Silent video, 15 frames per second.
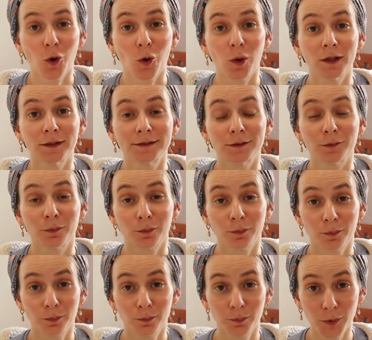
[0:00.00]
called
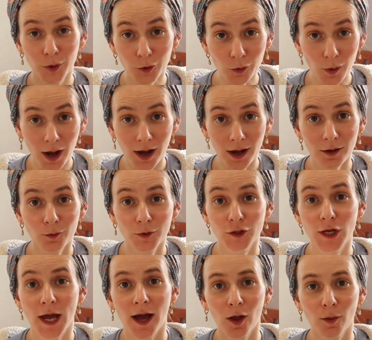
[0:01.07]
P U A,
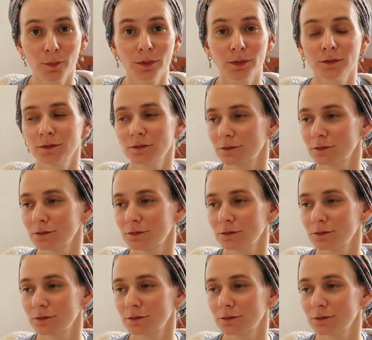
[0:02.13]
which help